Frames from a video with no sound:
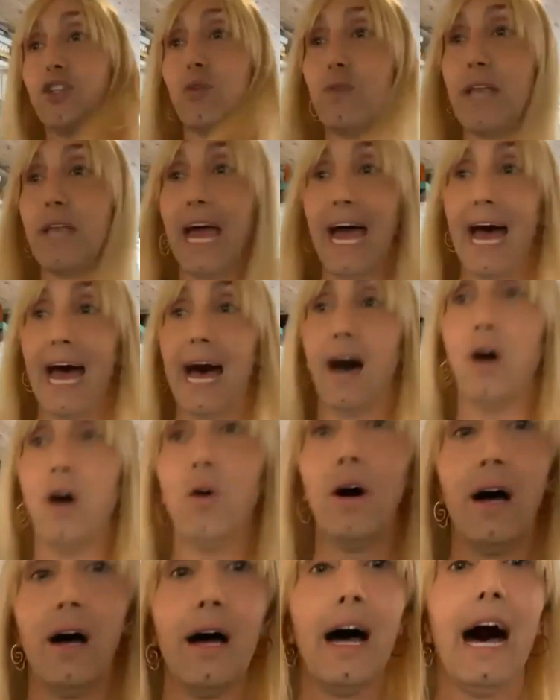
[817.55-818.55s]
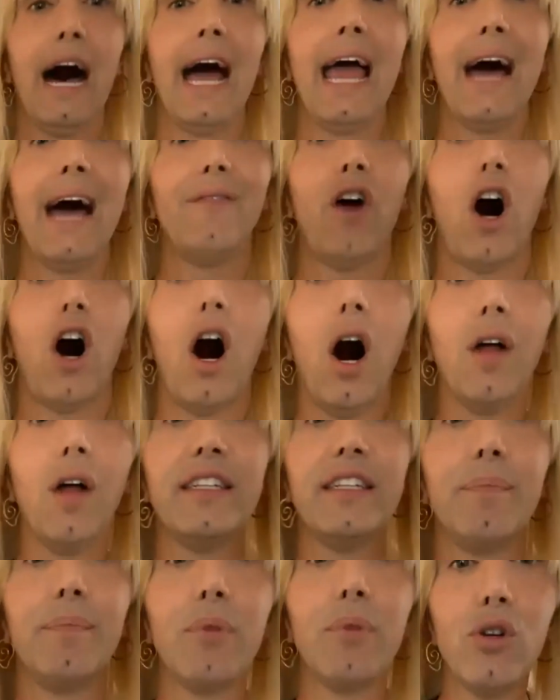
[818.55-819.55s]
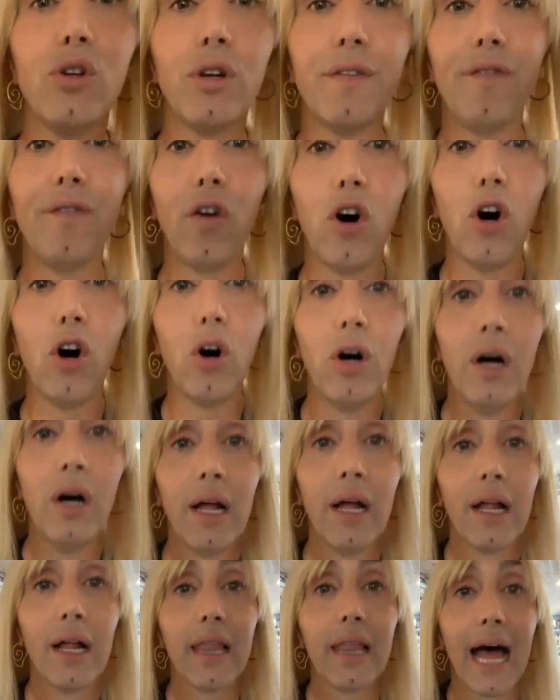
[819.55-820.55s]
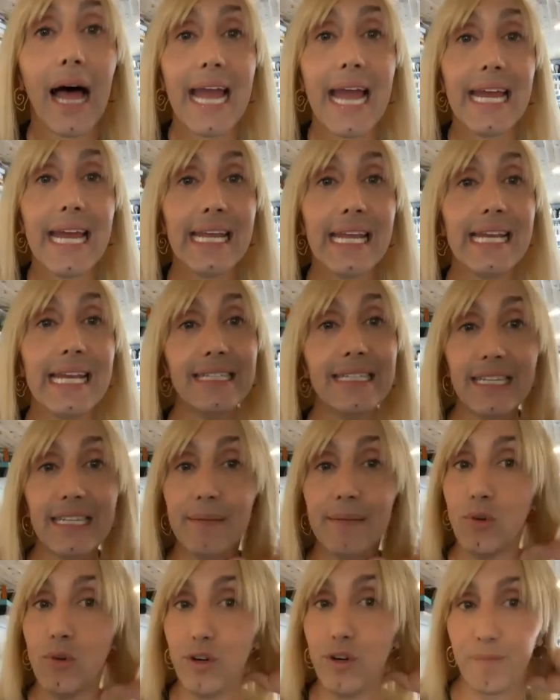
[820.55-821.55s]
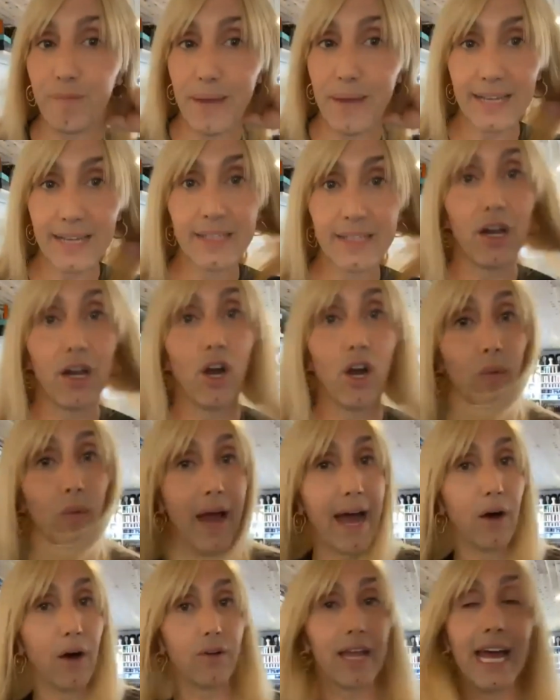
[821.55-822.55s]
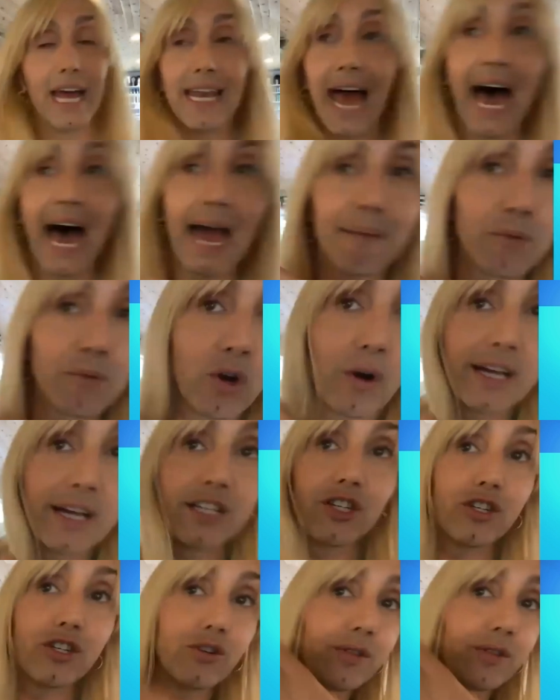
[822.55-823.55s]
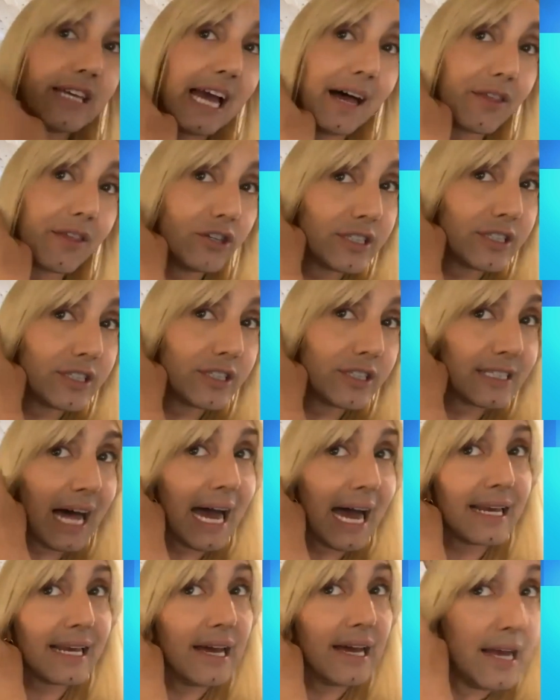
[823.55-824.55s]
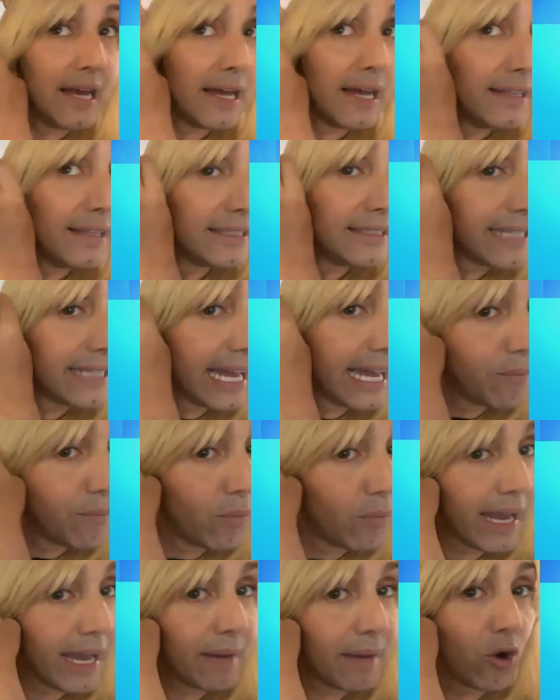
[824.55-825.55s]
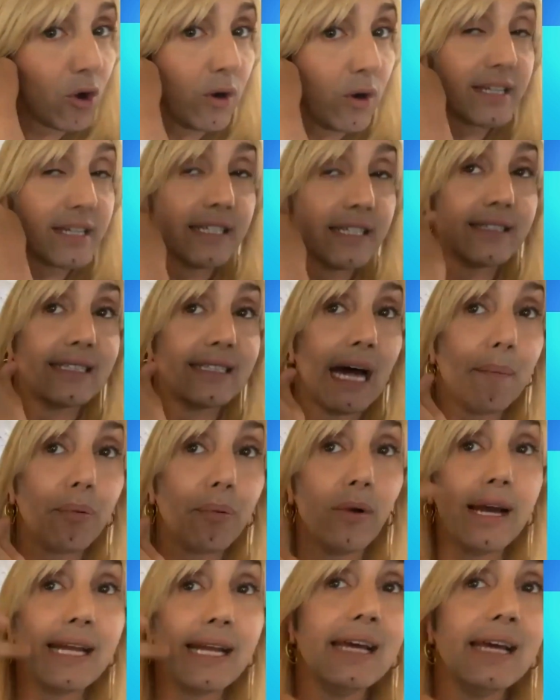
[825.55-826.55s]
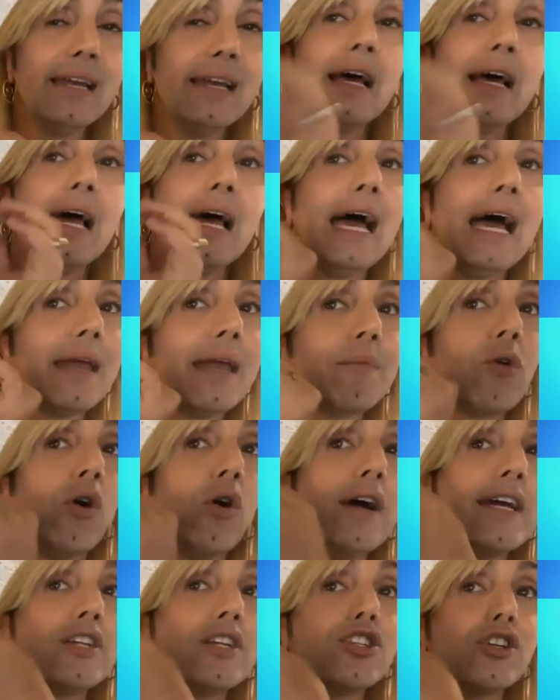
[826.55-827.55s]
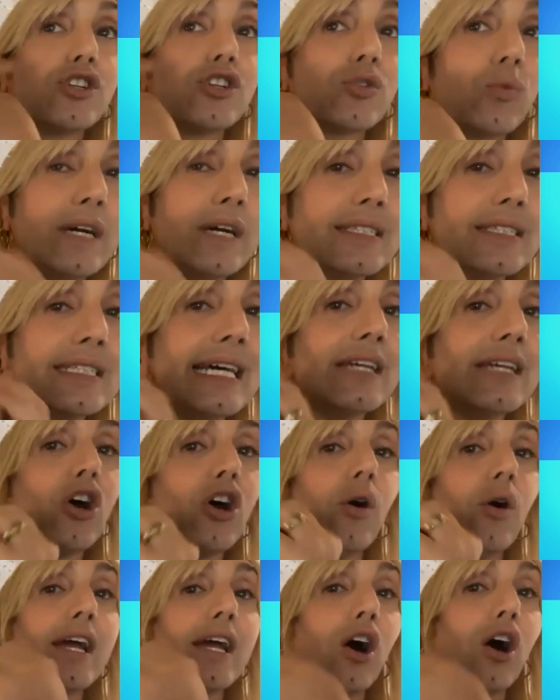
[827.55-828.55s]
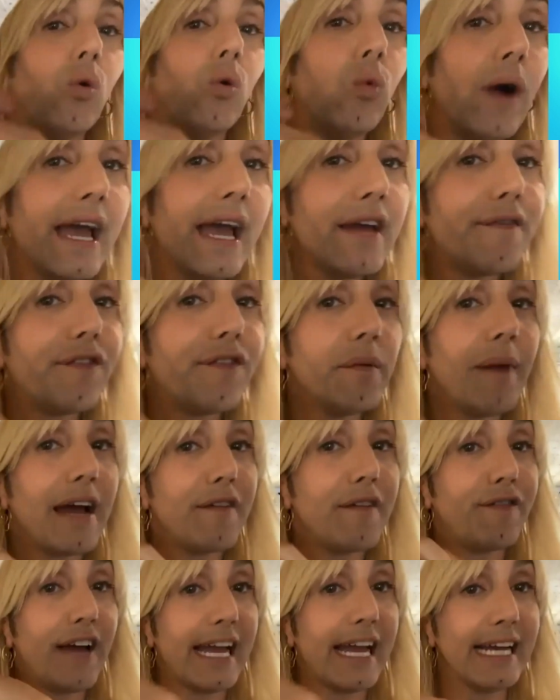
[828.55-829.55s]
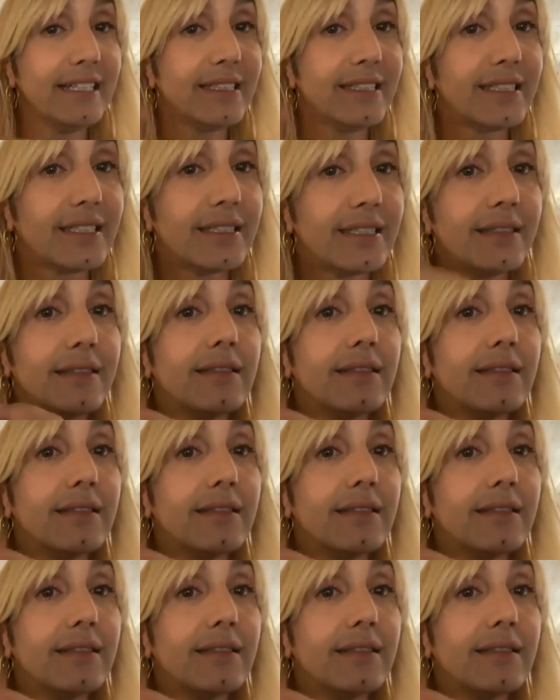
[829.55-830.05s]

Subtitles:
now I have all this beautiful, light, easy movement around. And I'm going to do the other side the same way. I'm going to separate it and I'm going to twist it going away from my face.